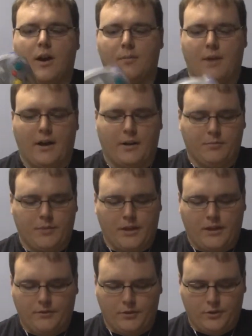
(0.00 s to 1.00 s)
I'm not
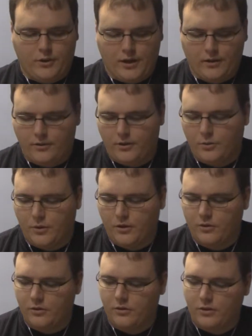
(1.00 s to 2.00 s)
complaining for $2 and it works,